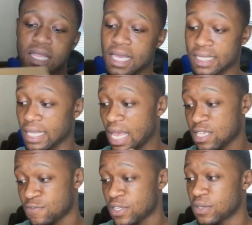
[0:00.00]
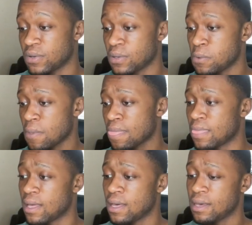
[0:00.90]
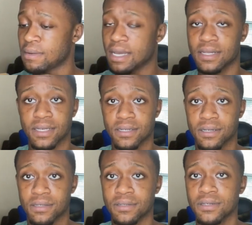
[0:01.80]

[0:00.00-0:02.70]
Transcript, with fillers: like the last video um, I did on,